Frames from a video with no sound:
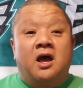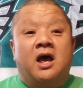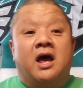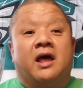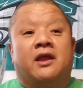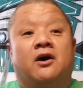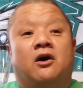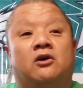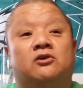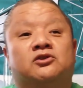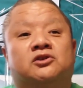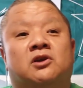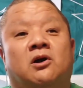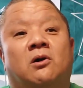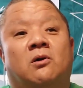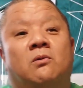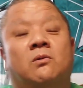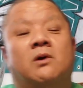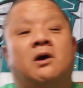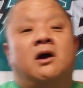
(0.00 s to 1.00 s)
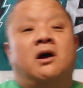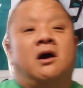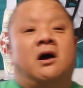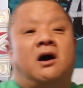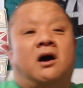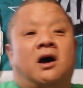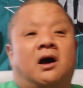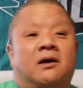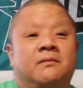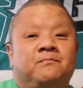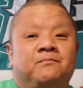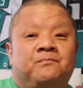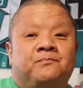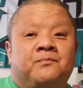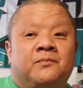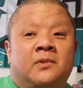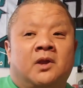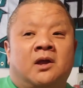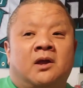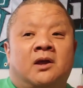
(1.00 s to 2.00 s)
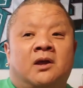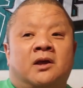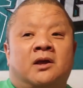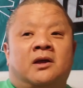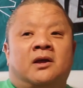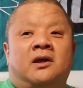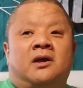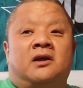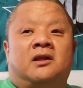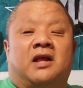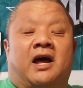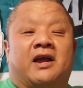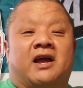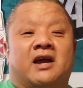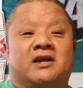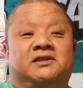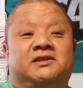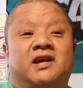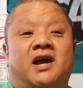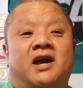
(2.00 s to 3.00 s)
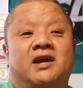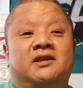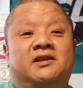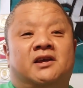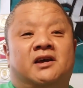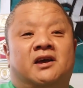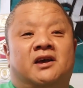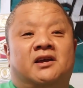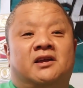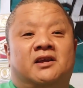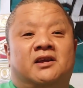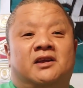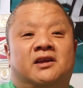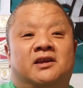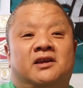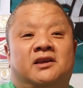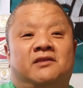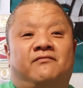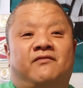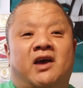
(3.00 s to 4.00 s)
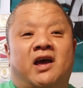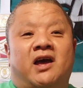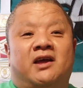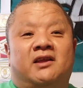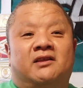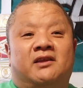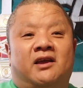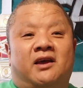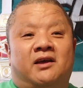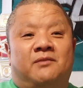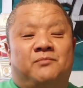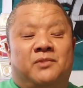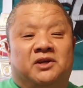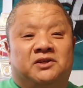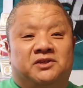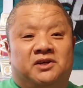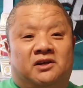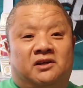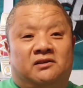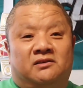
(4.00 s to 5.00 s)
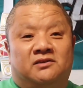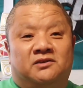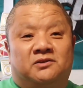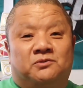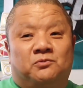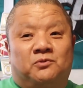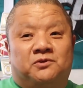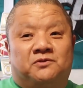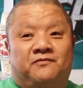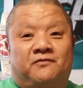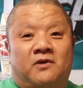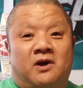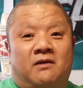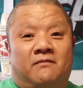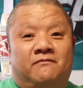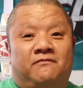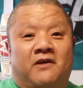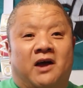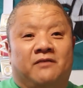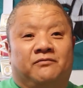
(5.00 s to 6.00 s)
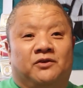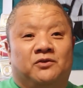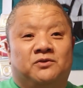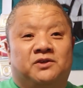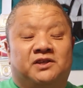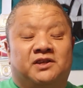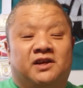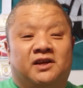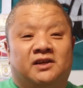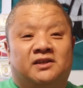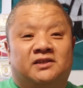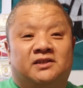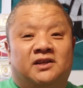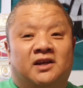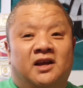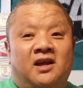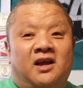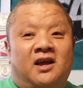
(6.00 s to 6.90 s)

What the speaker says: And also, like I say, the event at McJones was from 5 to 6.